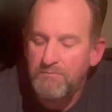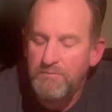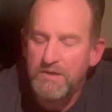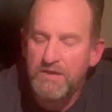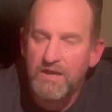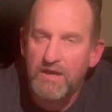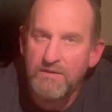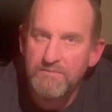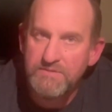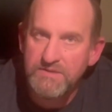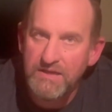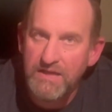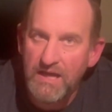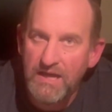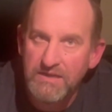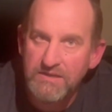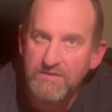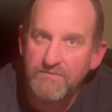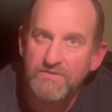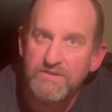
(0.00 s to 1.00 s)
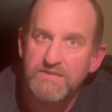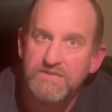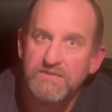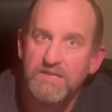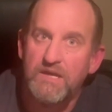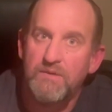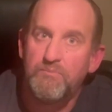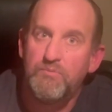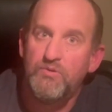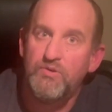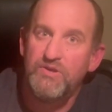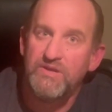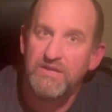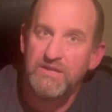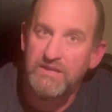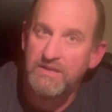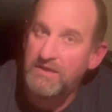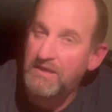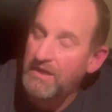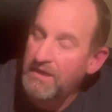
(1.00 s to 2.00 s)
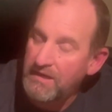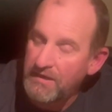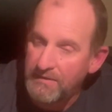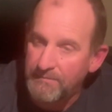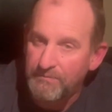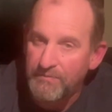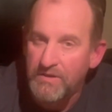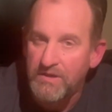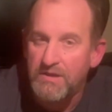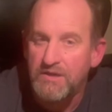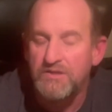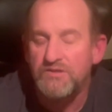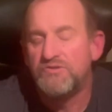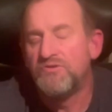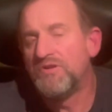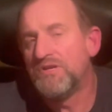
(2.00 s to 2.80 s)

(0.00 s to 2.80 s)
and he becomes an active disciple again.